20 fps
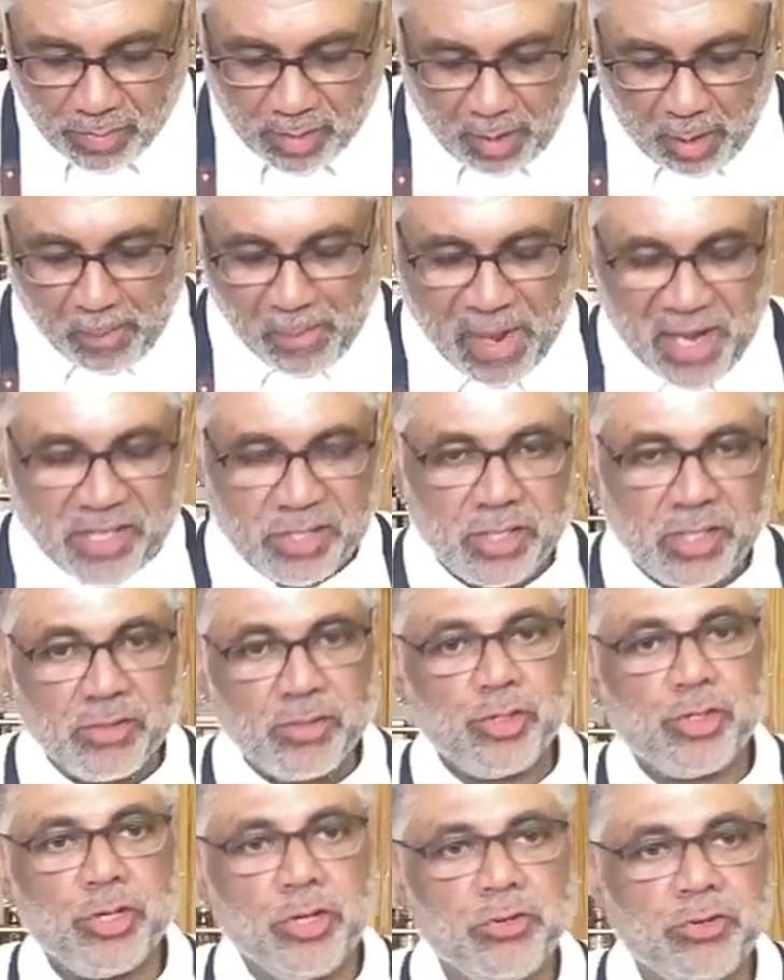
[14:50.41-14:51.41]

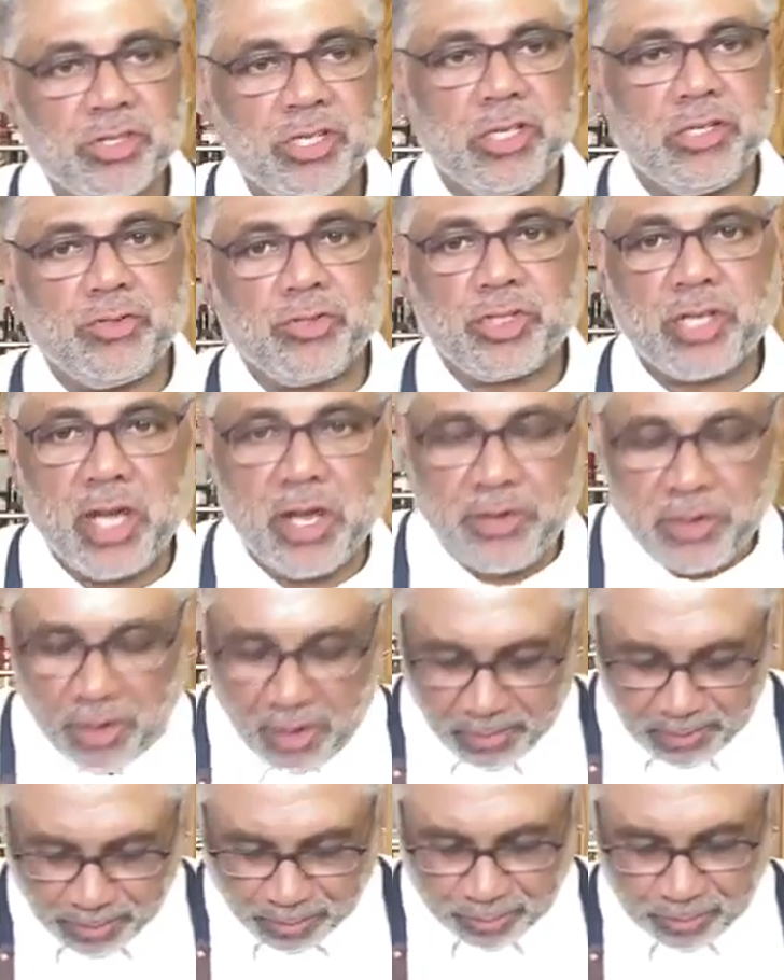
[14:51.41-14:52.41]
Amazing, juicy,
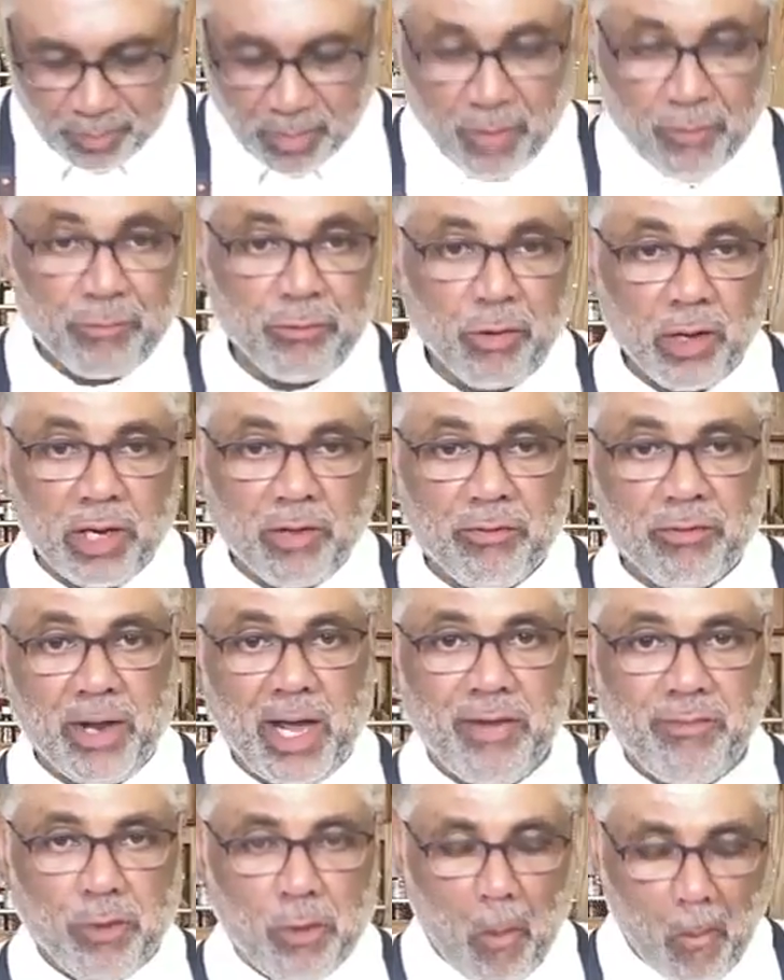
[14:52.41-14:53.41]
tender, full of
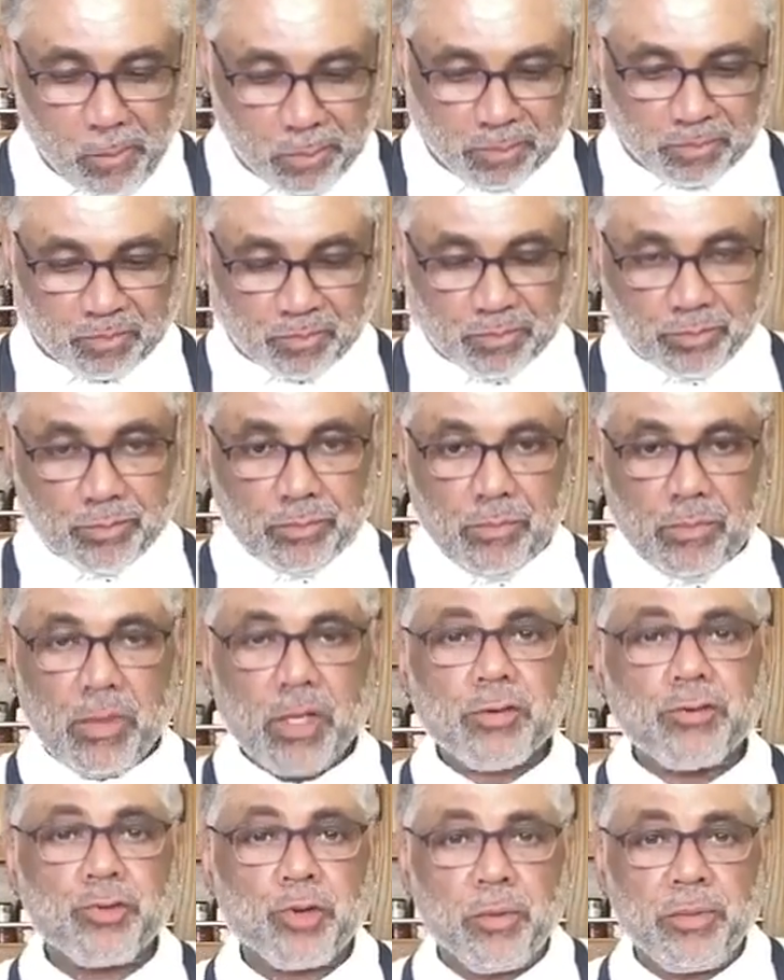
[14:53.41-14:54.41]
flavor.
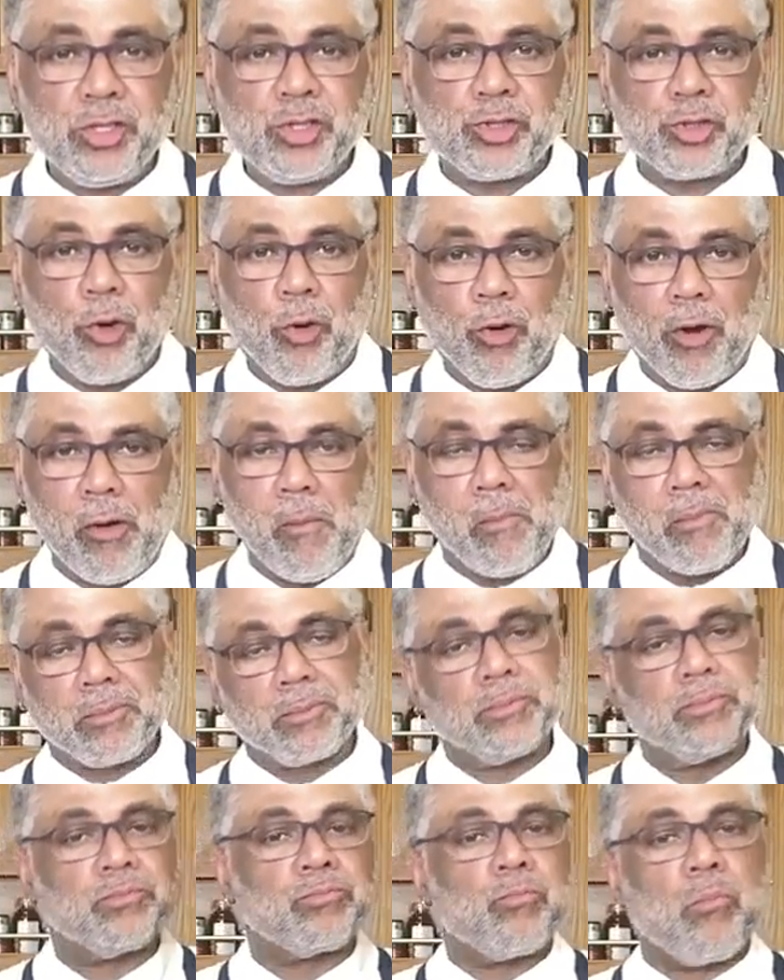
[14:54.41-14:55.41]
So be
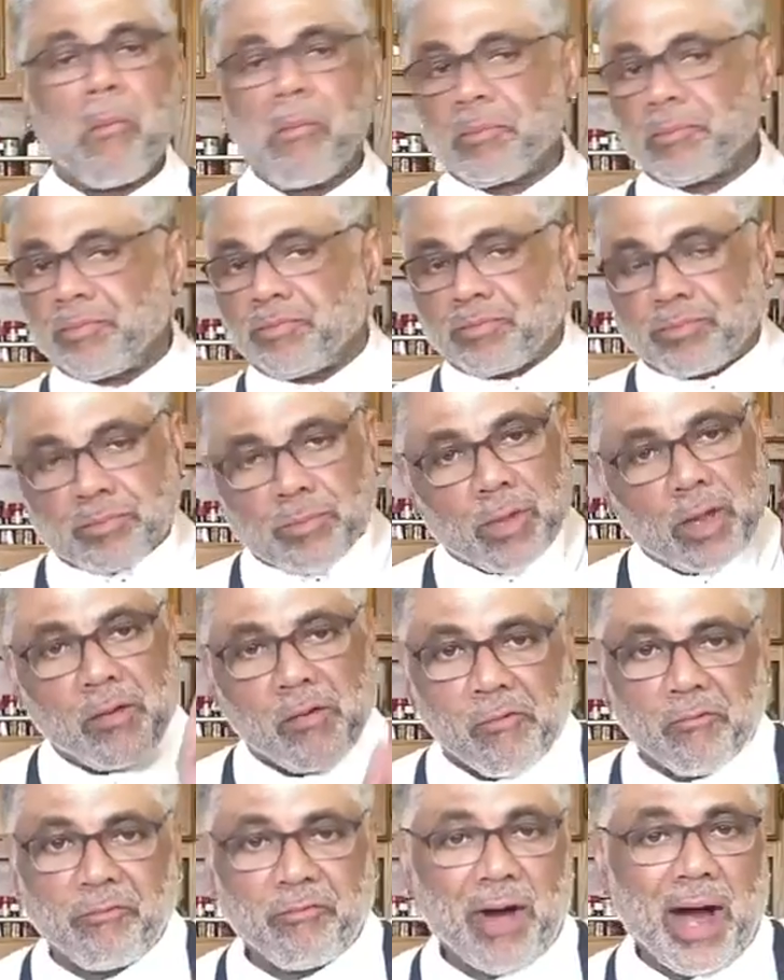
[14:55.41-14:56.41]
sure,
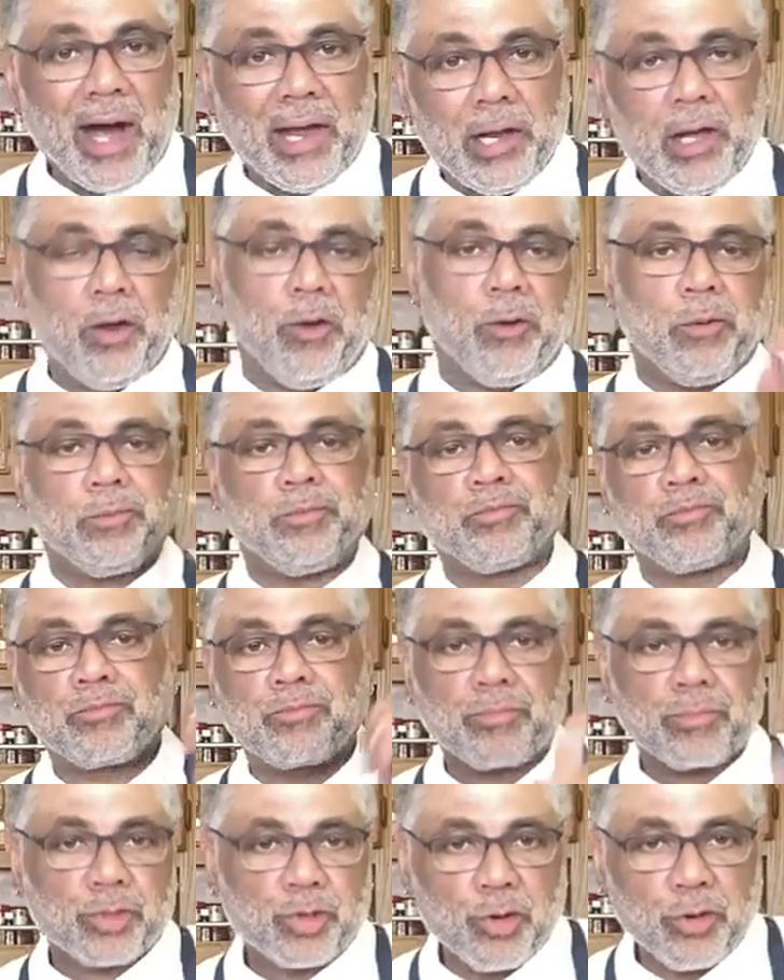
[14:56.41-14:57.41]
follow,
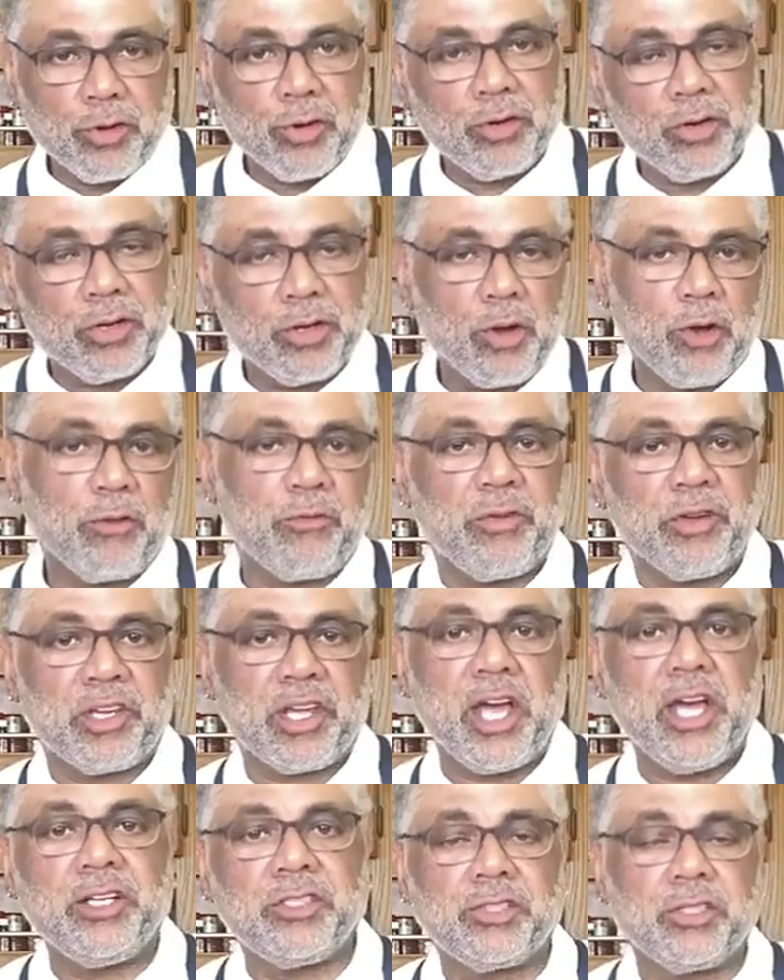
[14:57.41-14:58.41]
turn on the
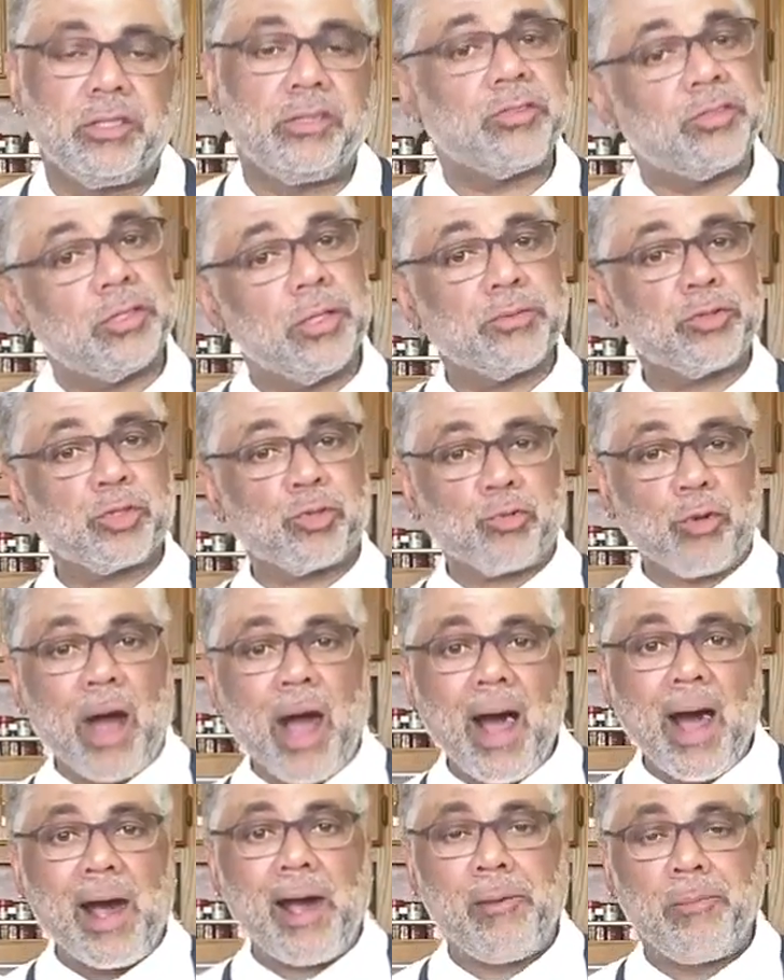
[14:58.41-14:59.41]
notifications,
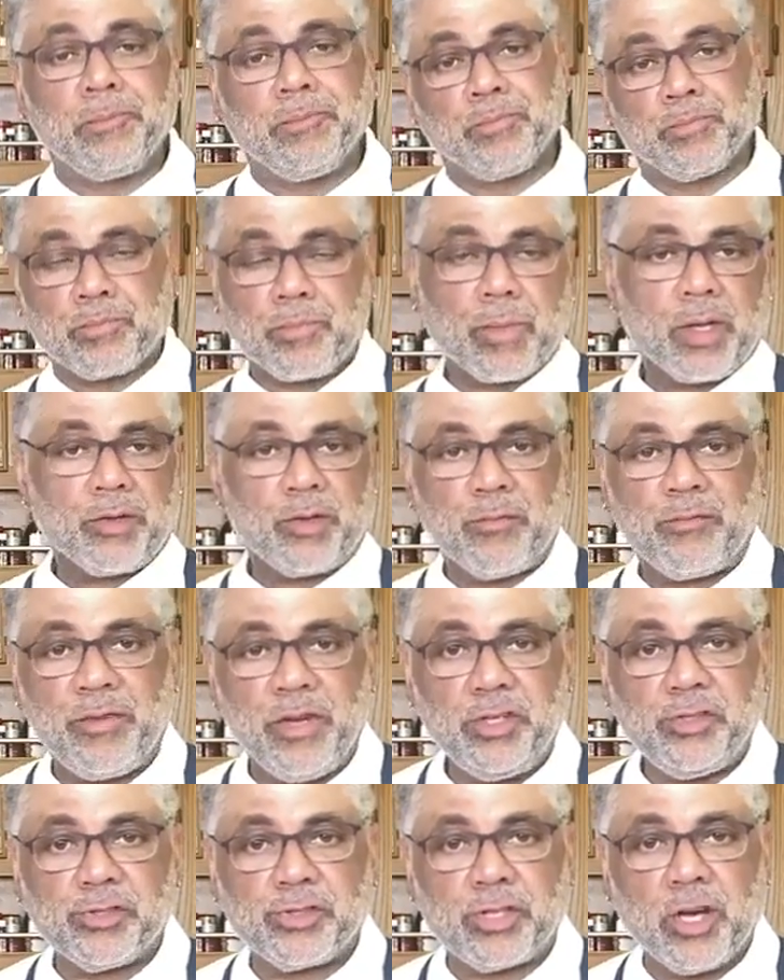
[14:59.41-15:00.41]
subscribe to
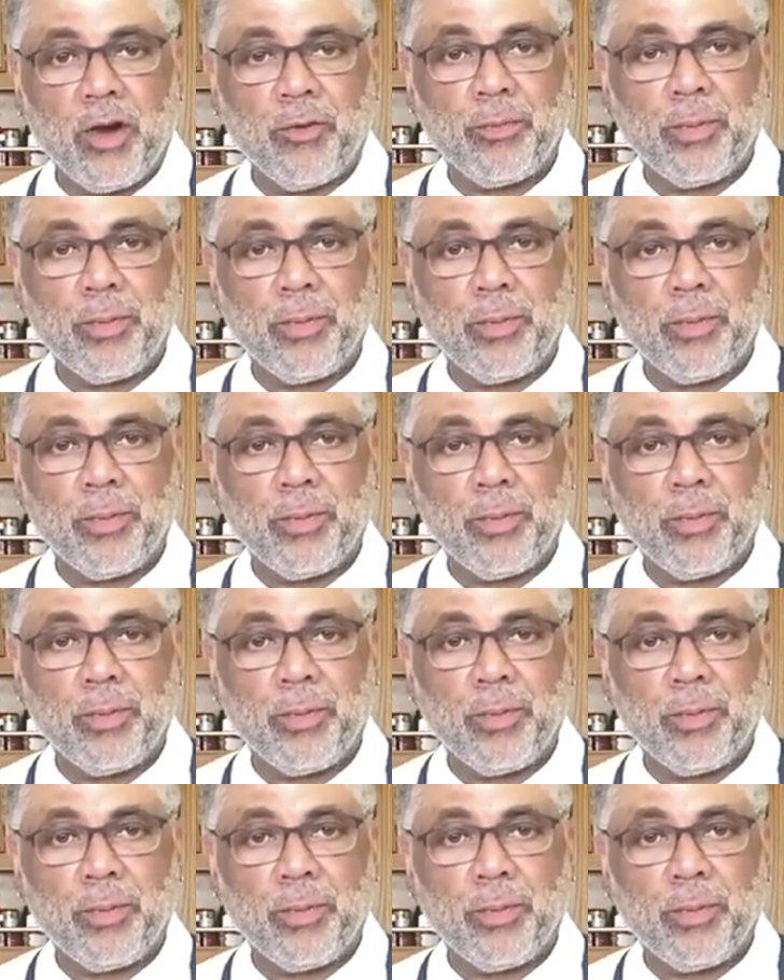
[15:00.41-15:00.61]
Feed Yourself